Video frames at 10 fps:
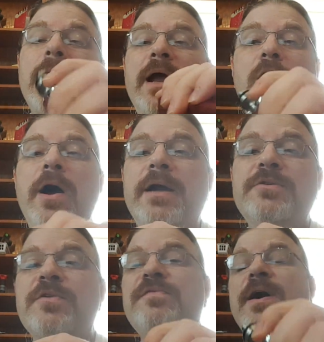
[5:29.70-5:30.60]
and go ahead
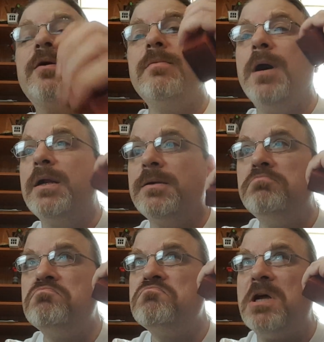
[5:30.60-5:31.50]
and just fire the button
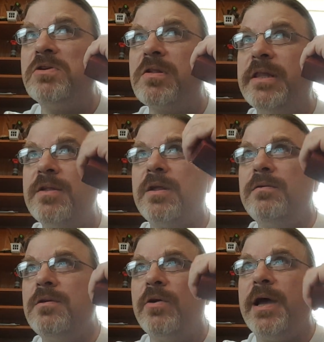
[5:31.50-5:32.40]
and just
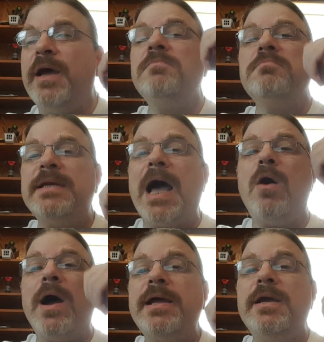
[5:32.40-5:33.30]
listen. Okay,
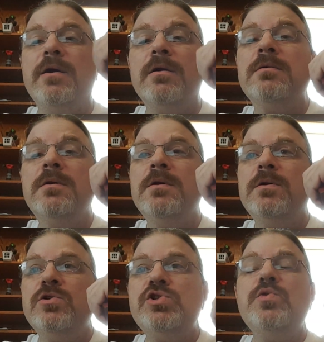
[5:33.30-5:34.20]
now I hear
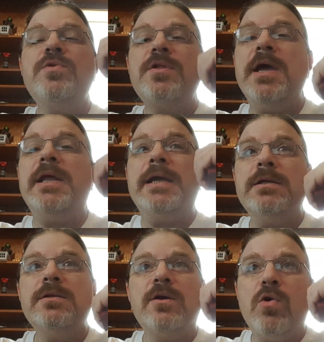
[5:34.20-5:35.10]
juice getting
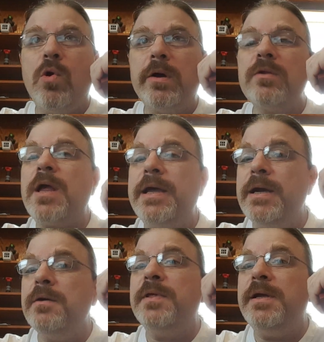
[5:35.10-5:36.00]
into the coils. I
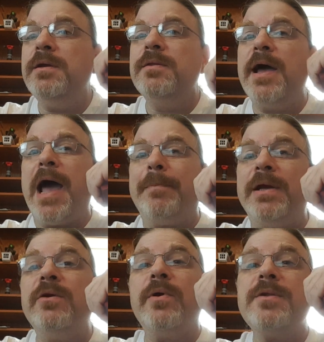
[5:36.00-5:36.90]
hear the
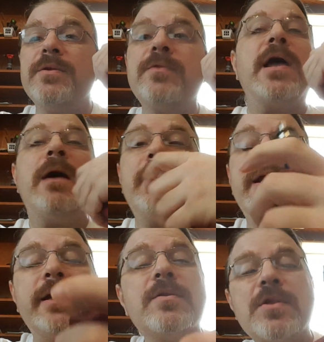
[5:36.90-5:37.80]
happy noises
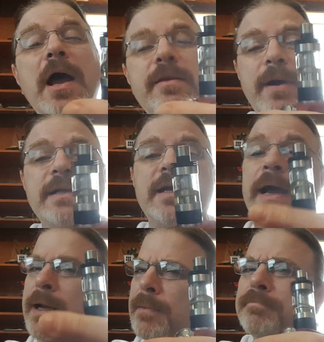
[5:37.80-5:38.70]
happening inside my
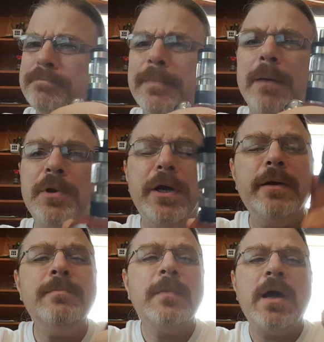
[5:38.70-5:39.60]
tank. I'm
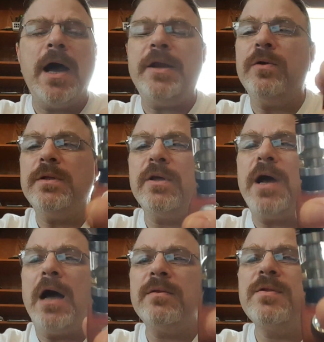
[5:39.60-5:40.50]
good. I know that the
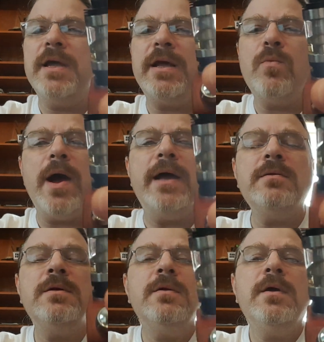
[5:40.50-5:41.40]
cotton's getting
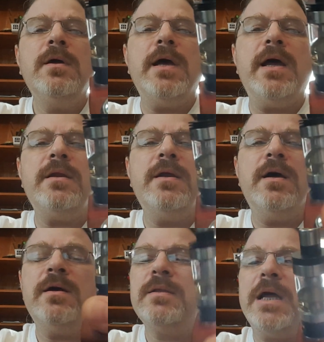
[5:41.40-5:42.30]
wet and
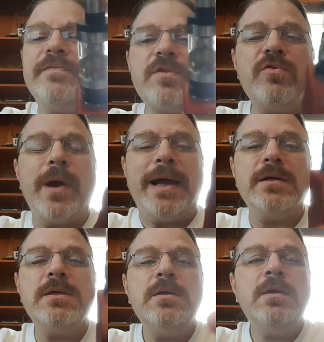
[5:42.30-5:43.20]
life is grand.